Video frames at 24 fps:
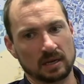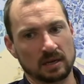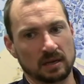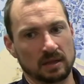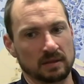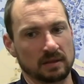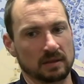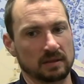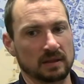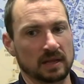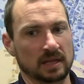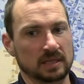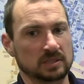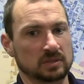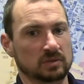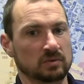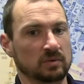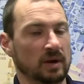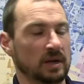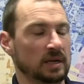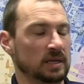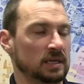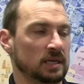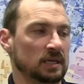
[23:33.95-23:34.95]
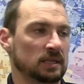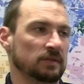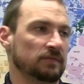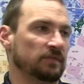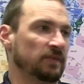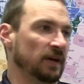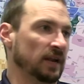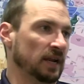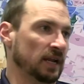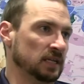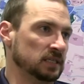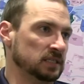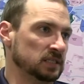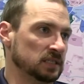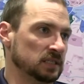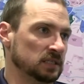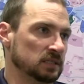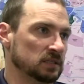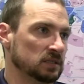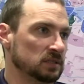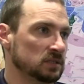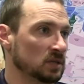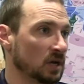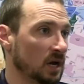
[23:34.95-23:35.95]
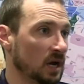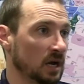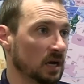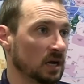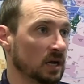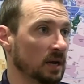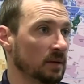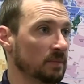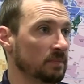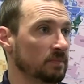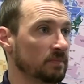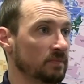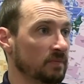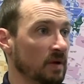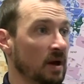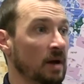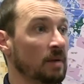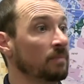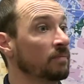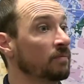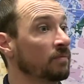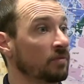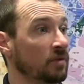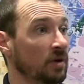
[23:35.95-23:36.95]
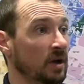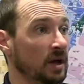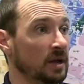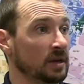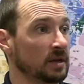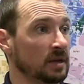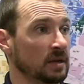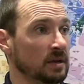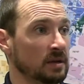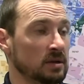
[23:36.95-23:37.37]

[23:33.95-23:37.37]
And I think that's great to get the financing talk up front. And,